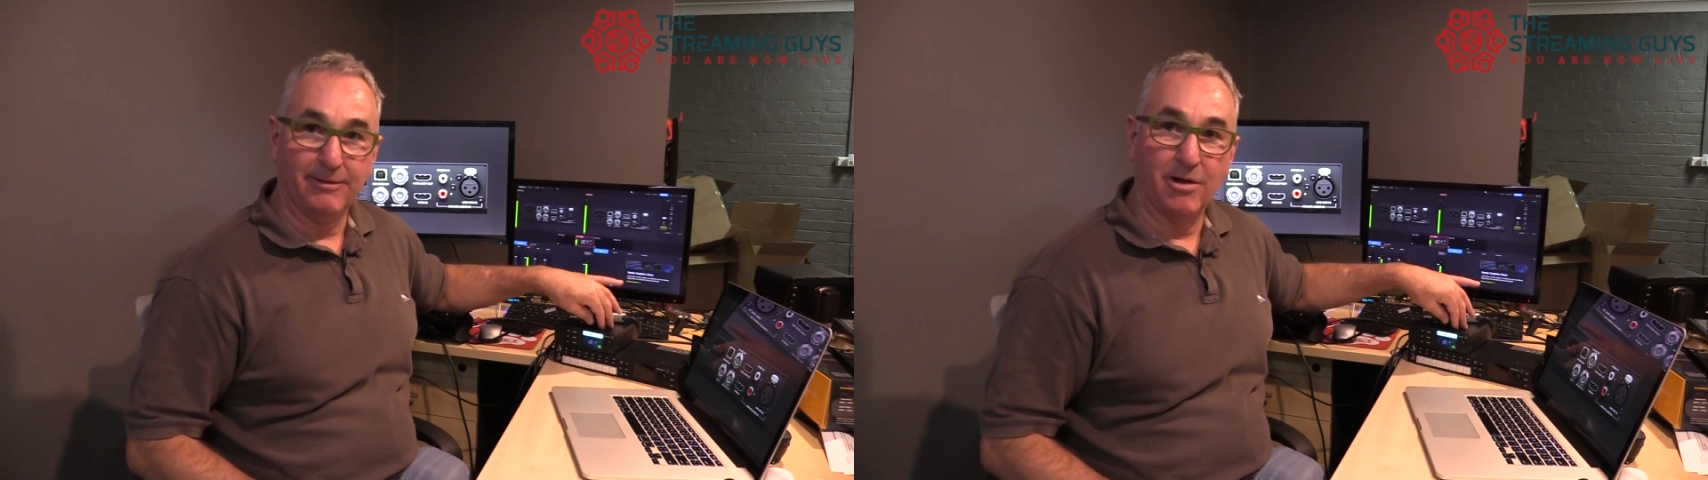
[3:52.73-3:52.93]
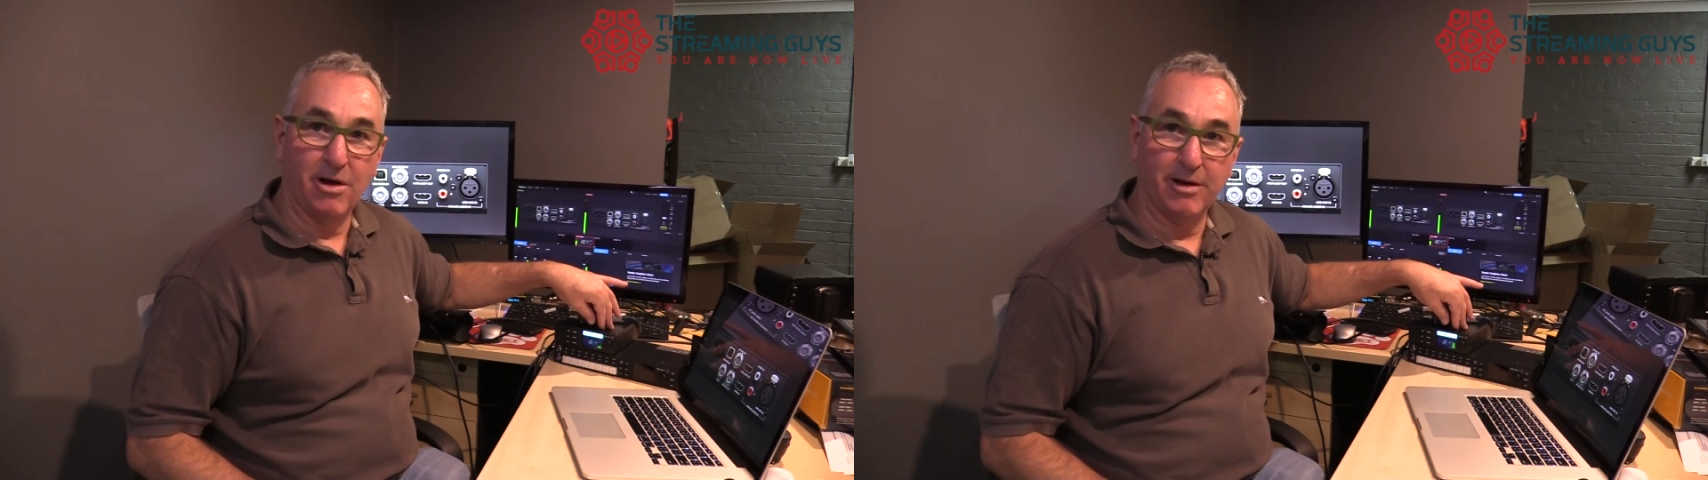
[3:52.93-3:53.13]

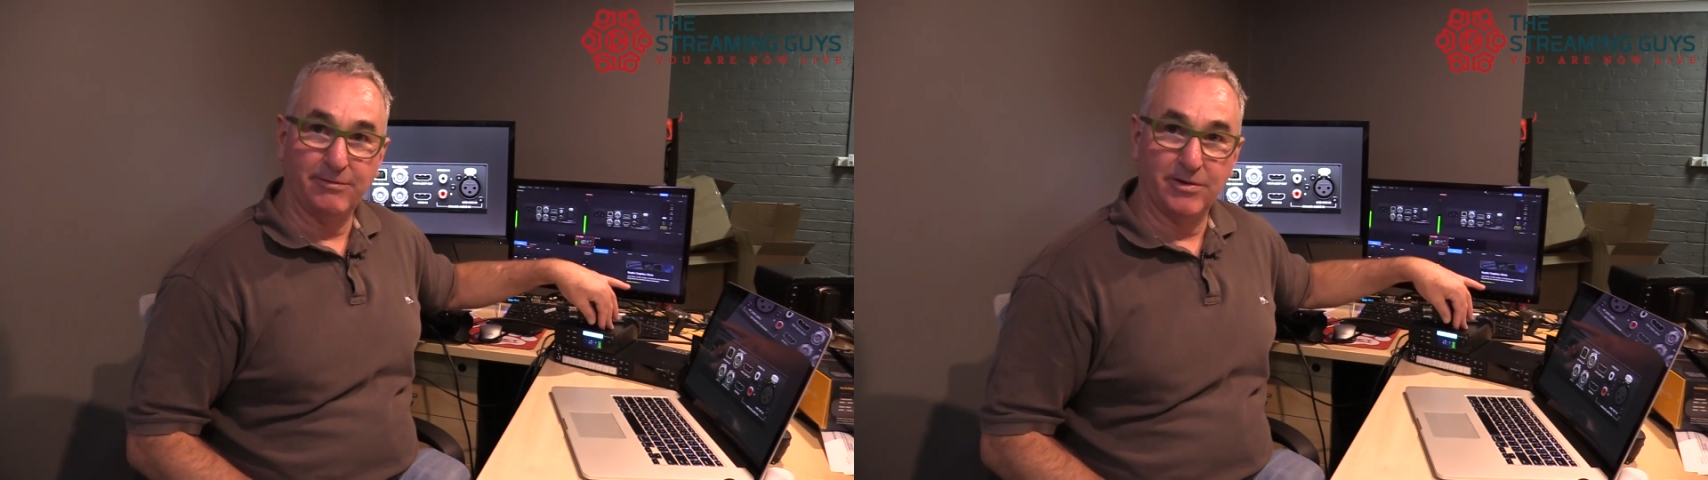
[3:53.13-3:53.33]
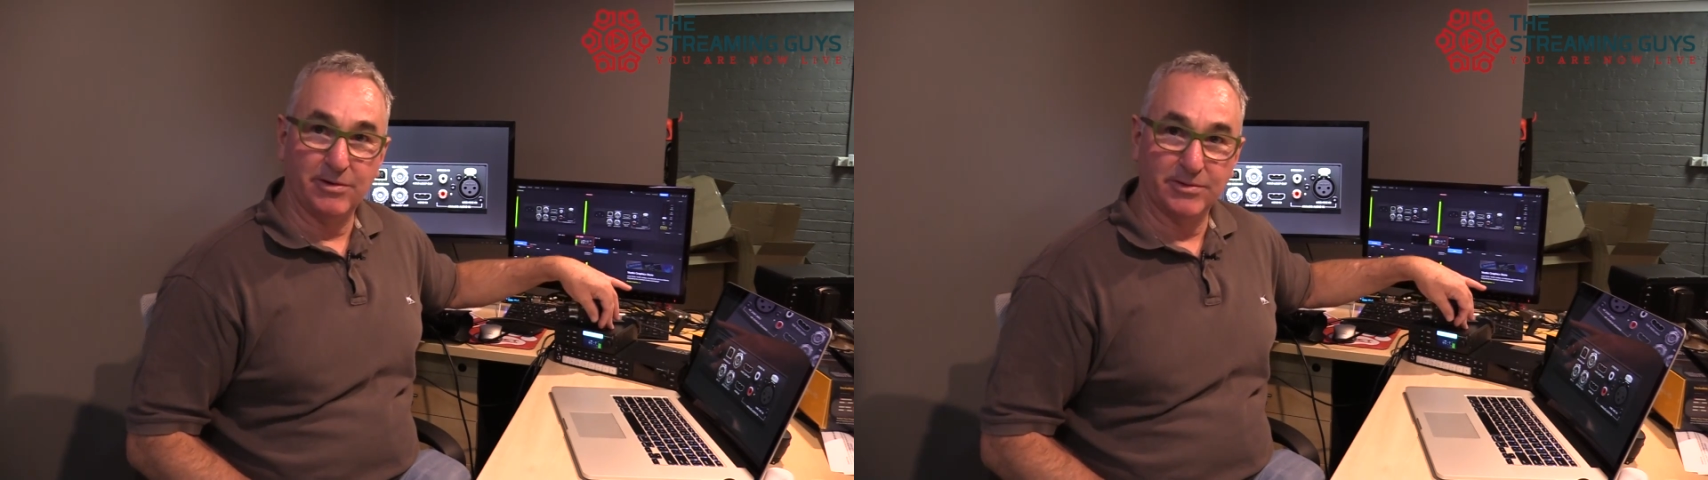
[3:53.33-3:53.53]

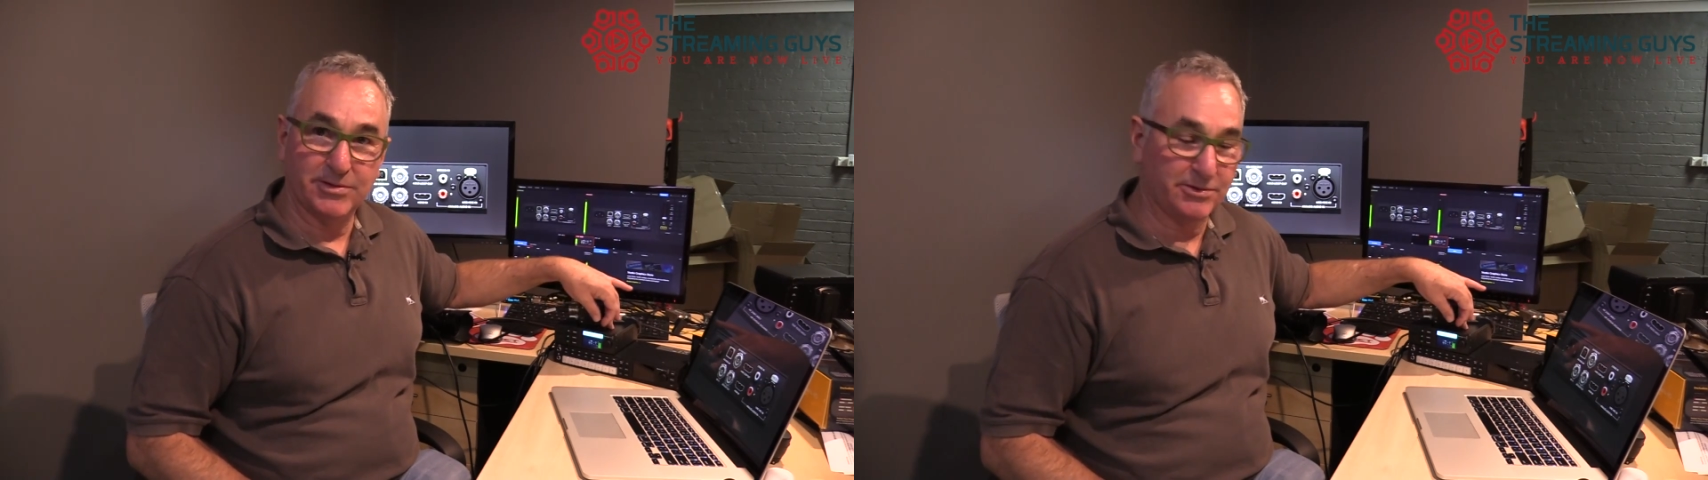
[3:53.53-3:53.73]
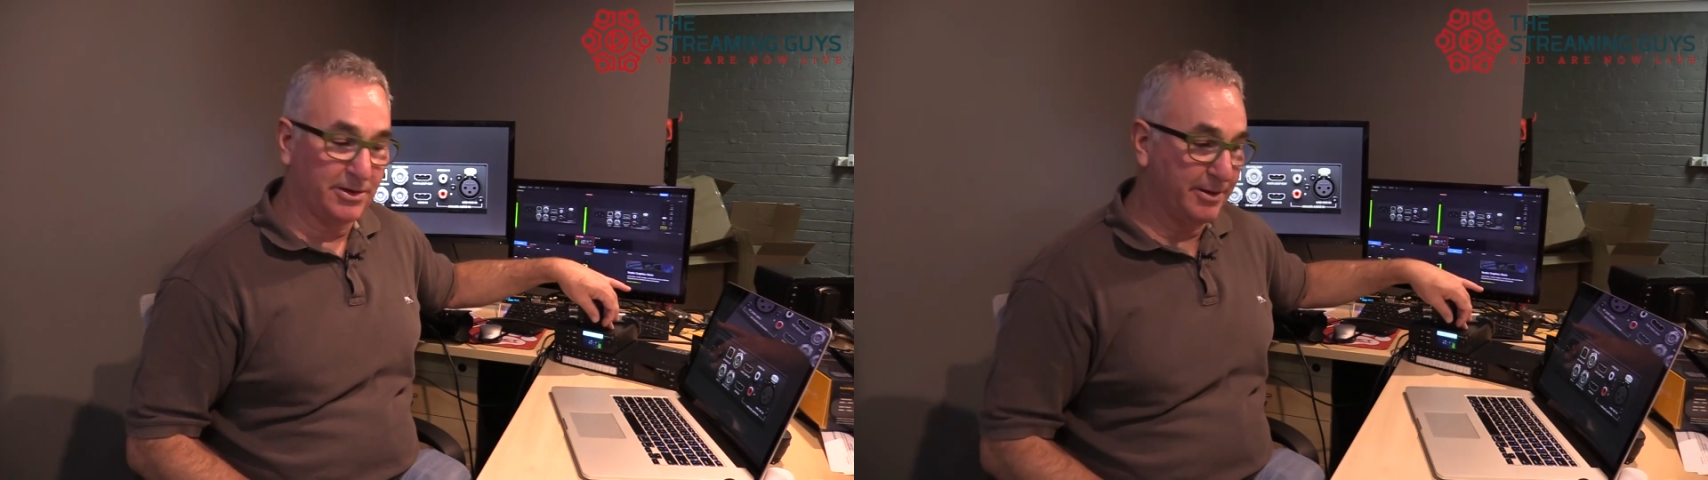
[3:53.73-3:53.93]
live to your
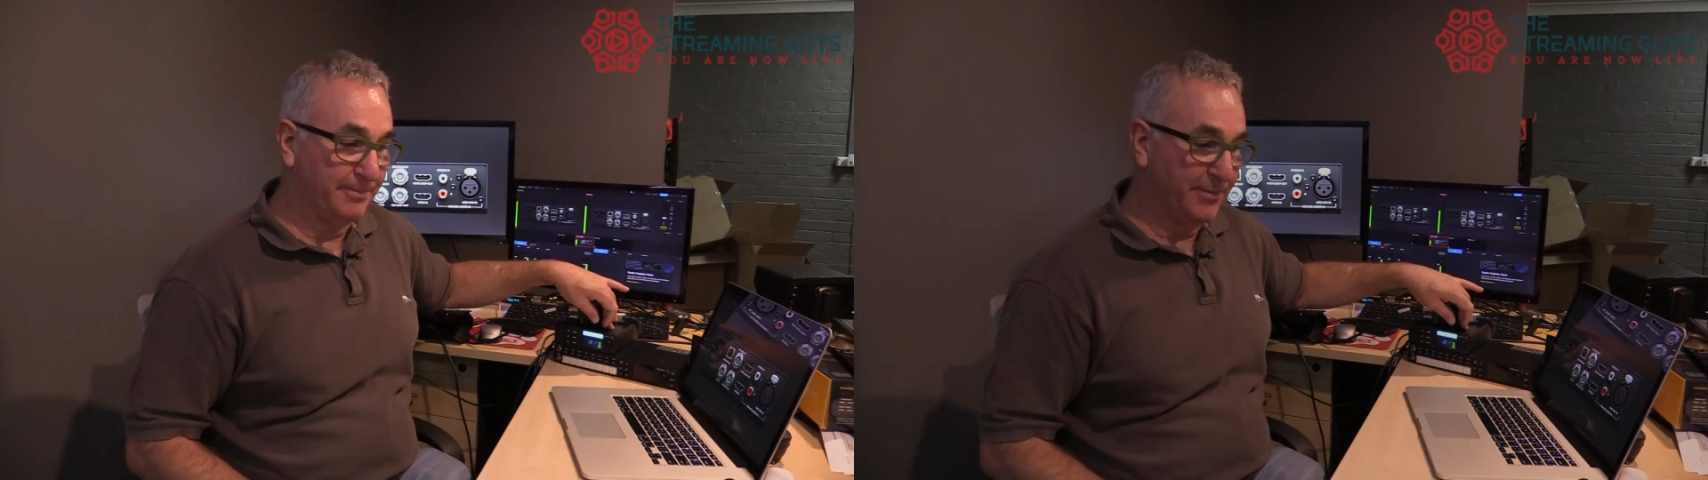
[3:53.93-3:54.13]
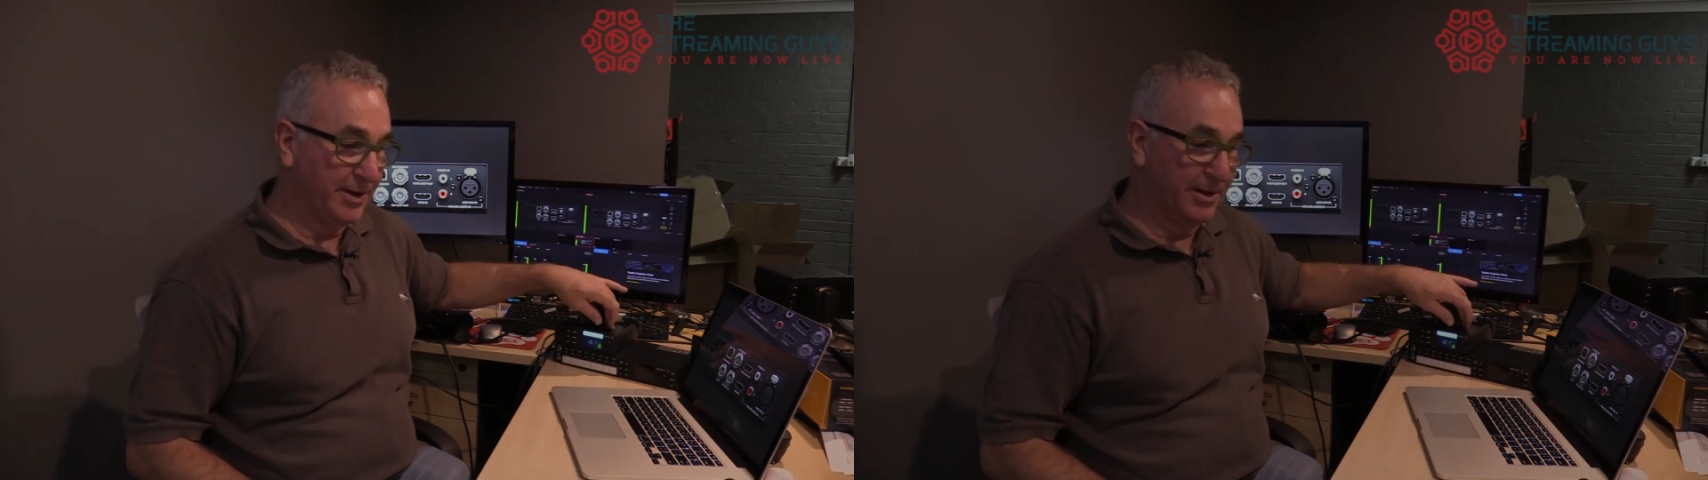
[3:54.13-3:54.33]
stream.